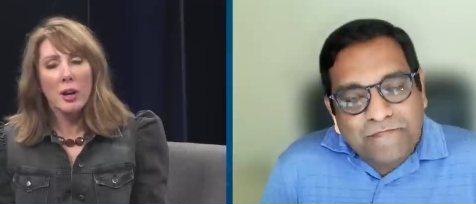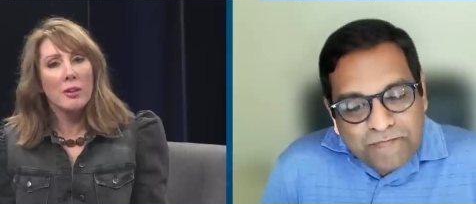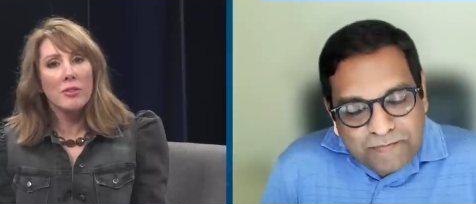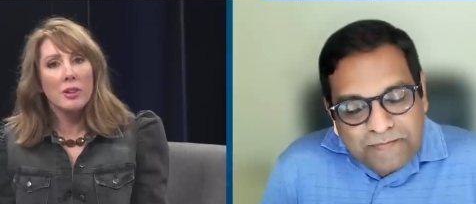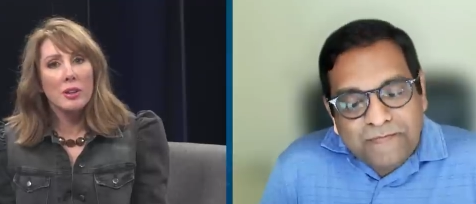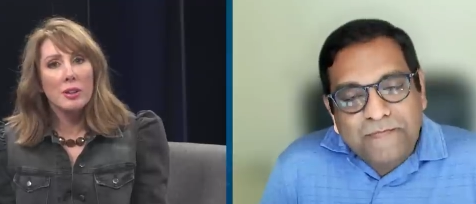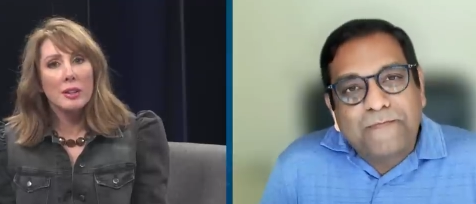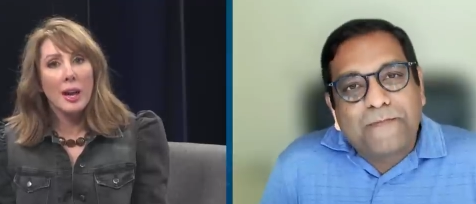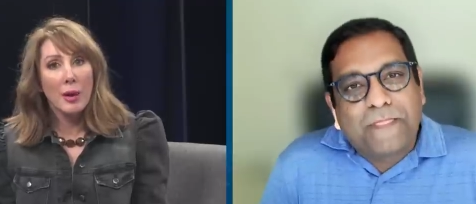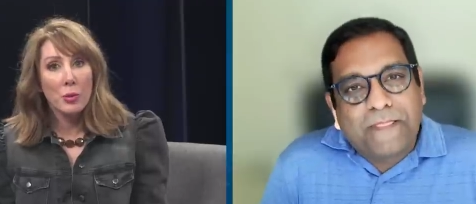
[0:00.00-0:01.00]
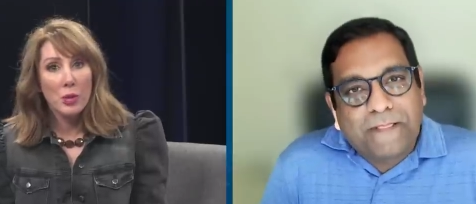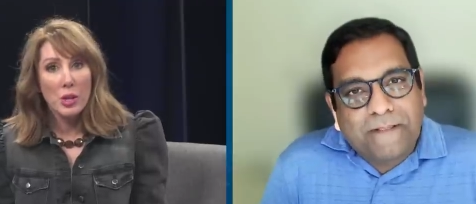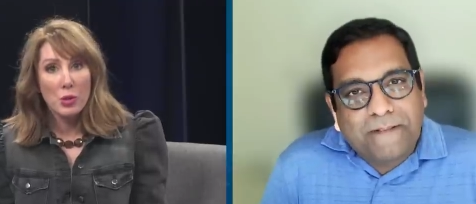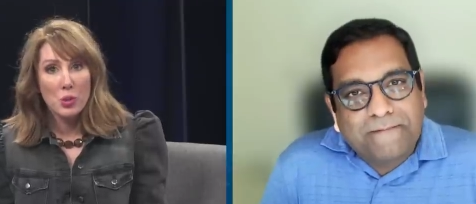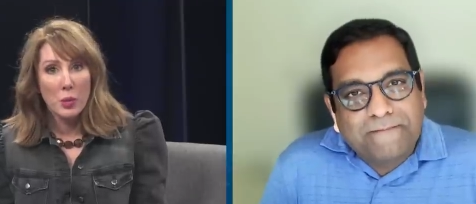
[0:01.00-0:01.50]
Speaker 1: of calendar
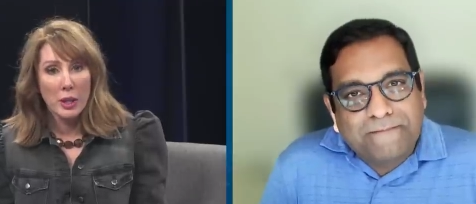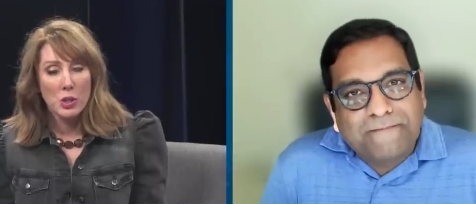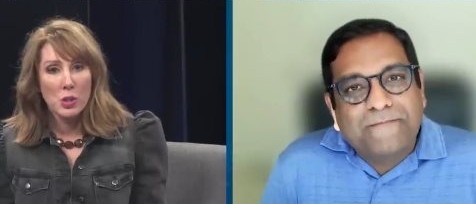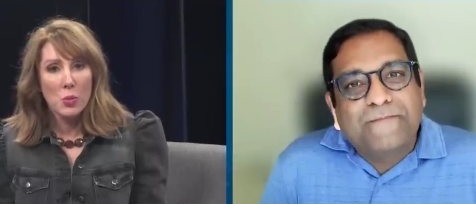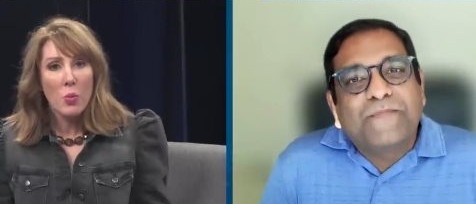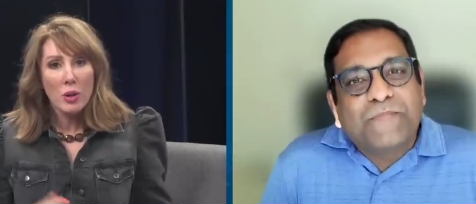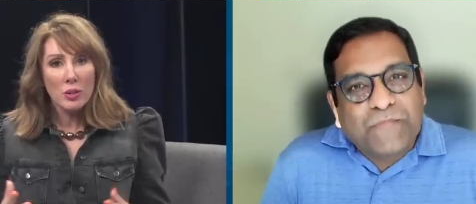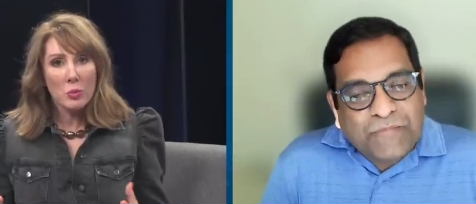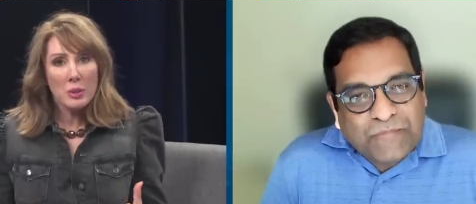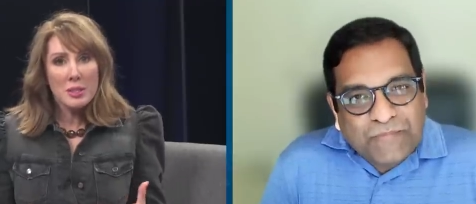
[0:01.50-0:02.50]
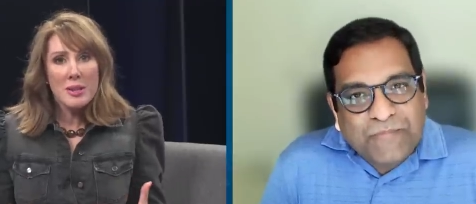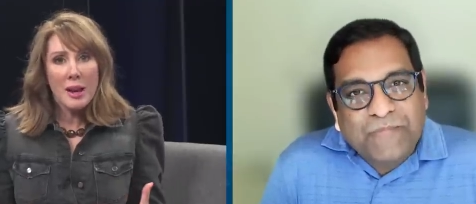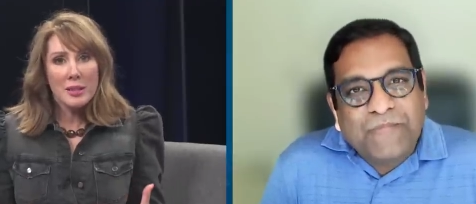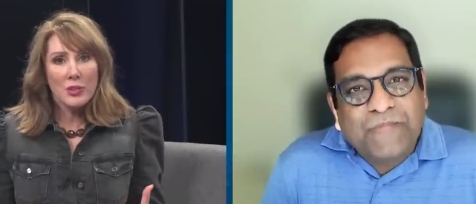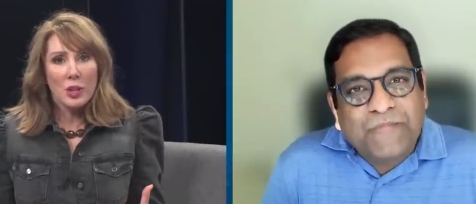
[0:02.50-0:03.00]
year 22. What's
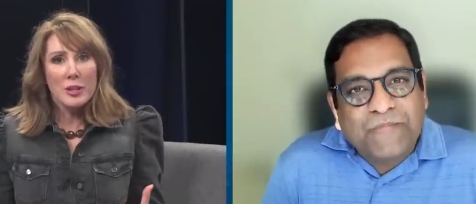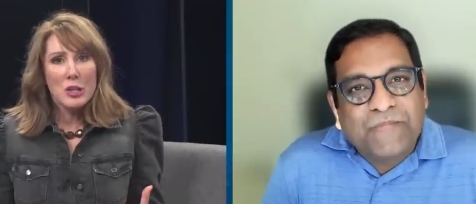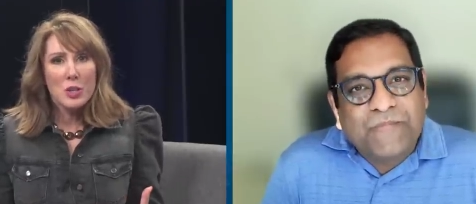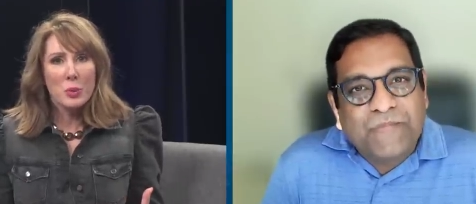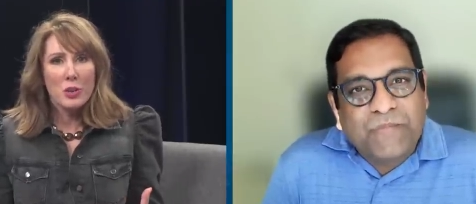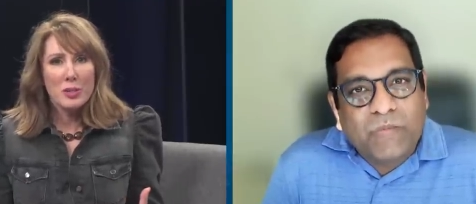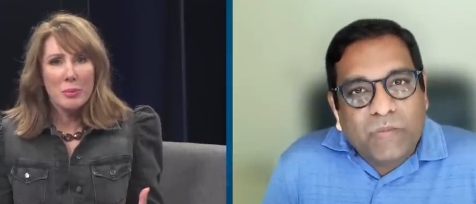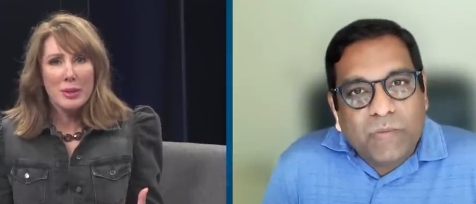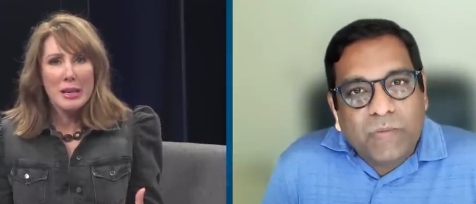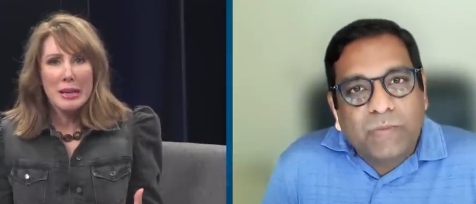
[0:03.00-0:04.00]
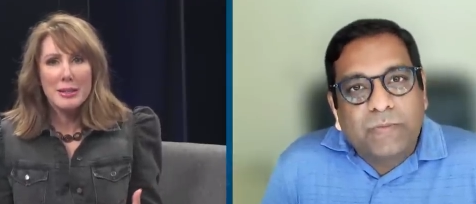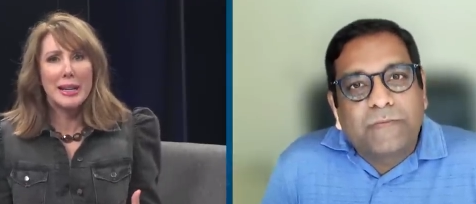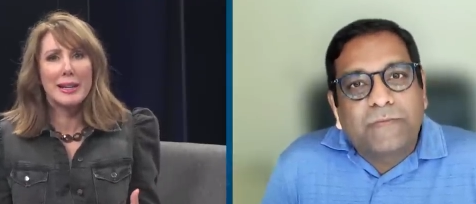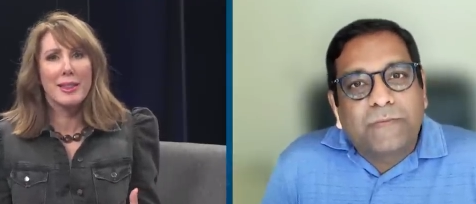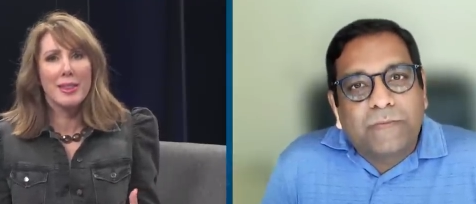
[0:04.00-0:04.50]
next for Anitian? What are some of the
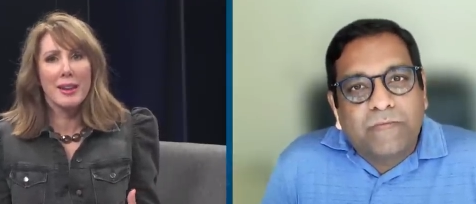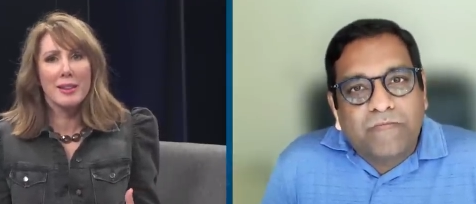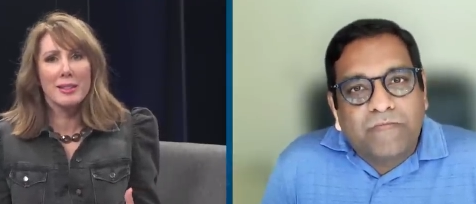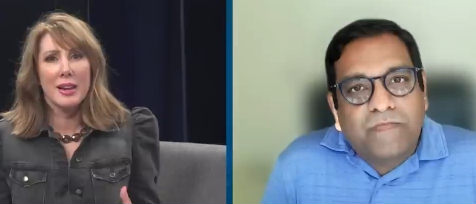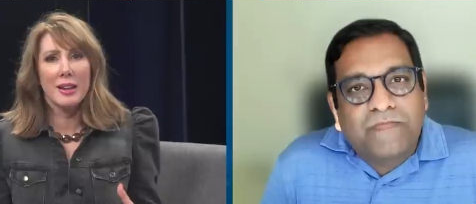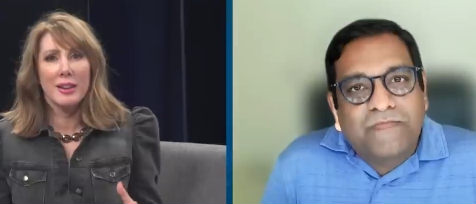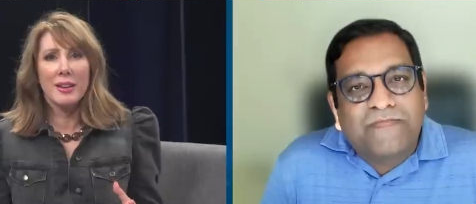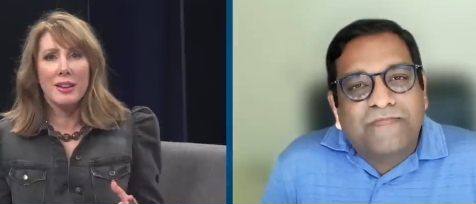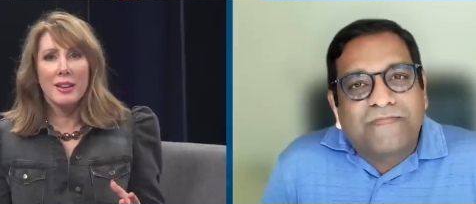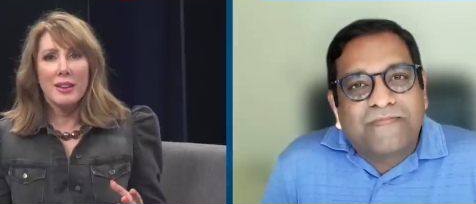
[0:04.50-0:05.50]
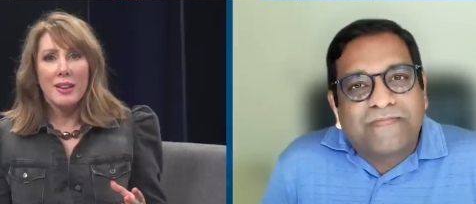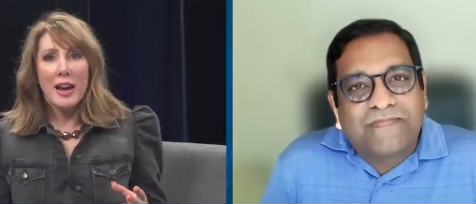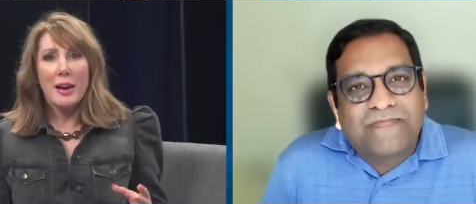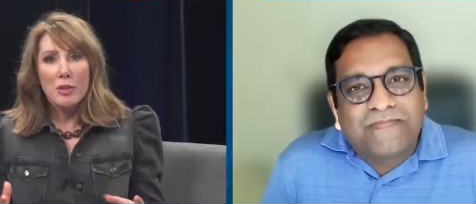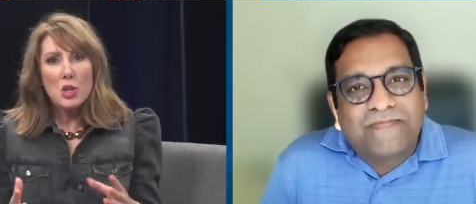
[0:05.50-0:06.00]
exciting things that
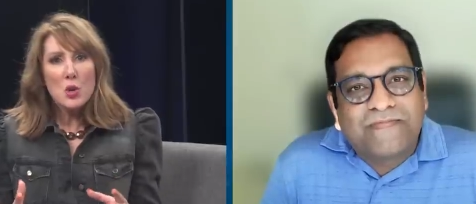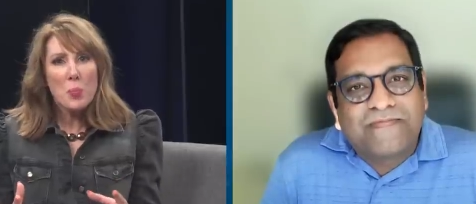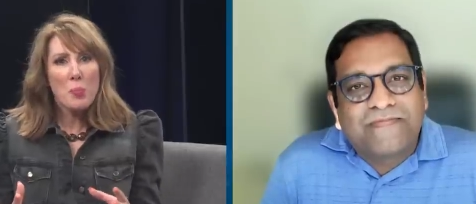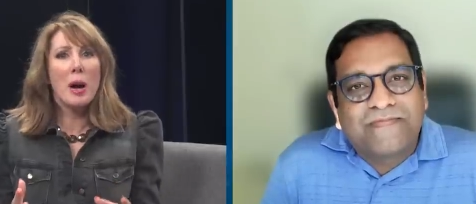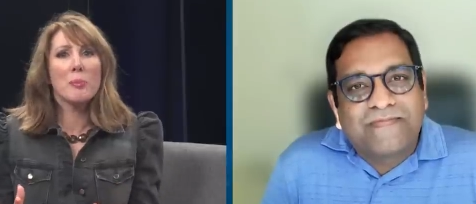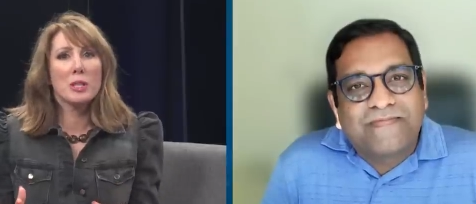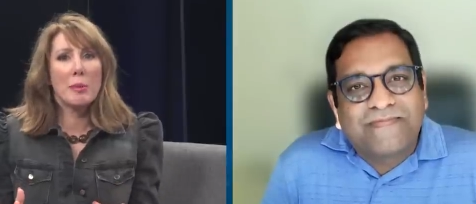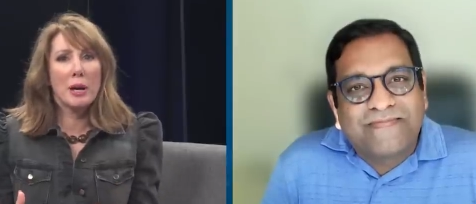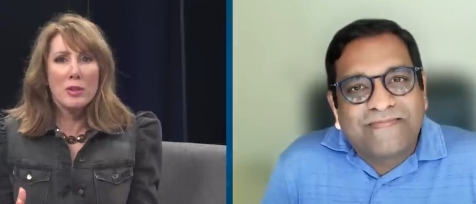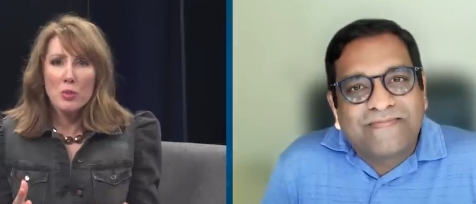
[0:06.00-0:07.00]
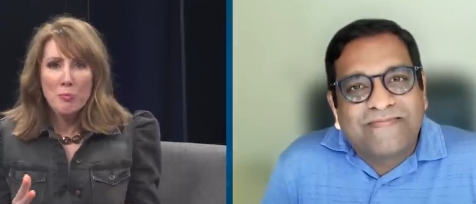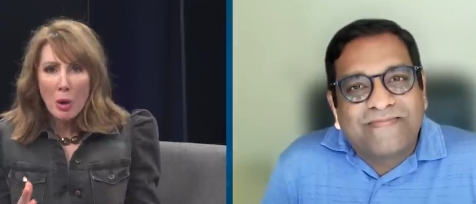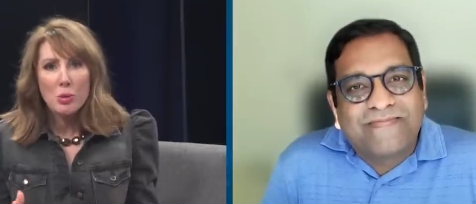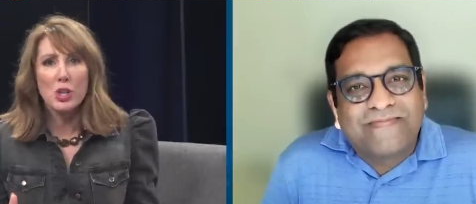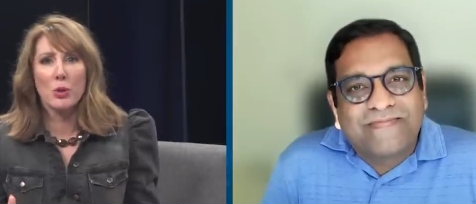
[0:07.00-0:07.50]
have you pumped up, have your
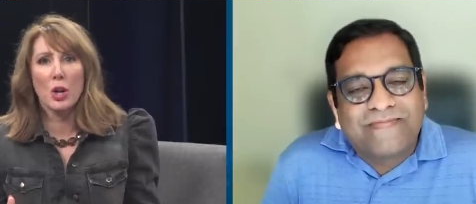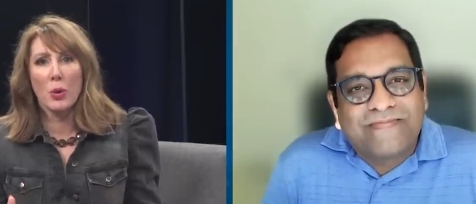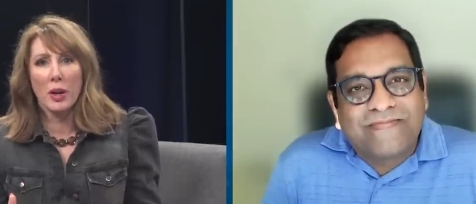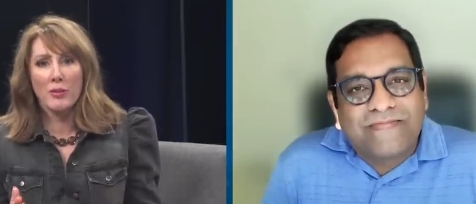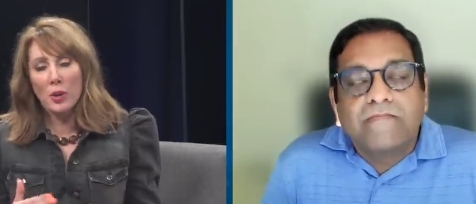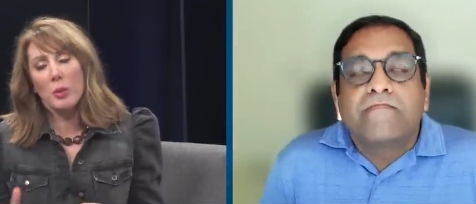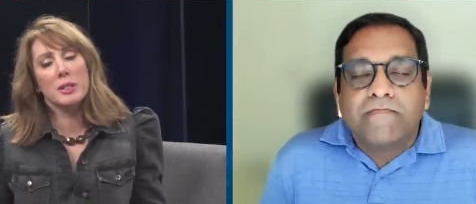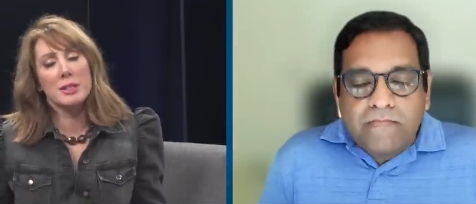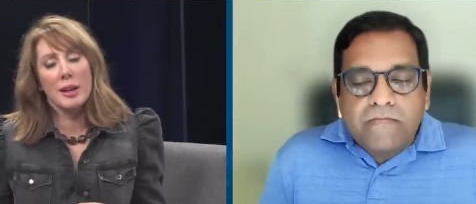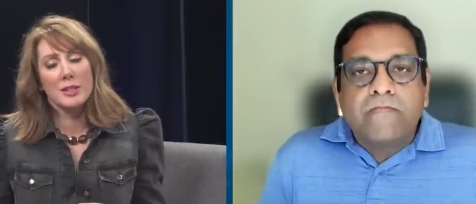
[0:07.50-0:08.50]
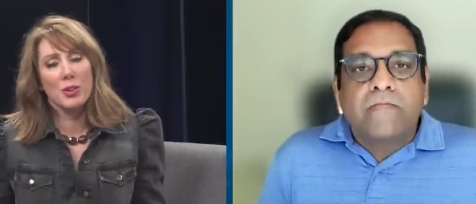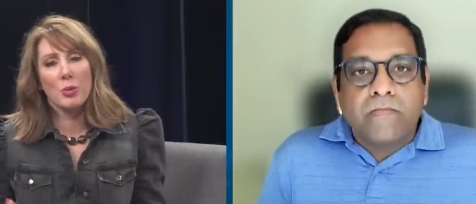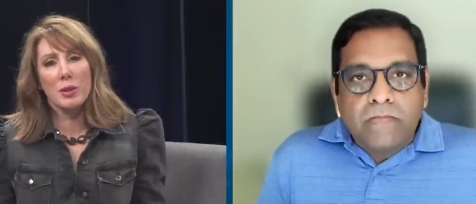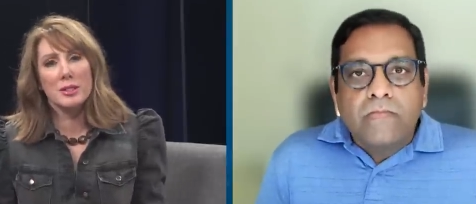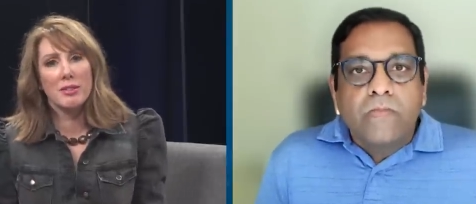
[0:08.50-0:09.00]
mojo going for what's next for
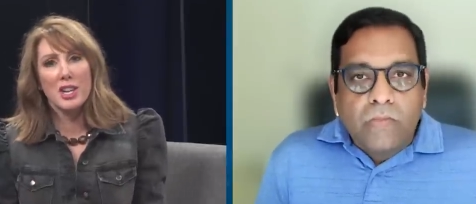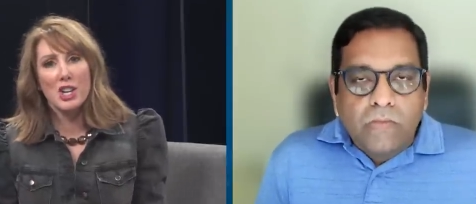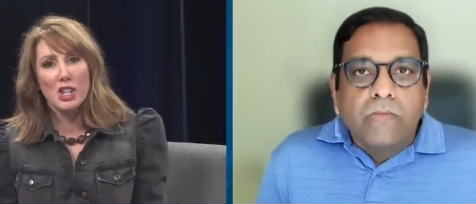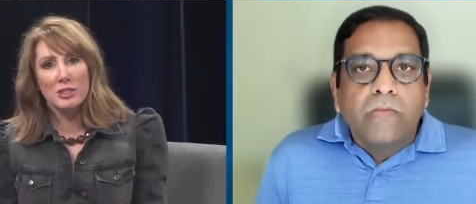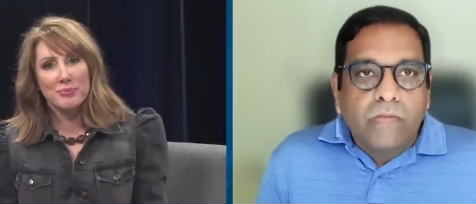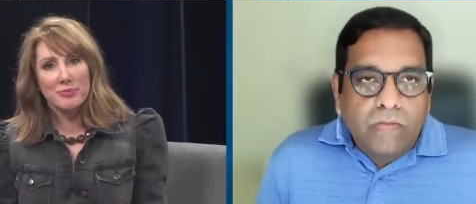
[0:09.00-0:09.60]
the rest of the year?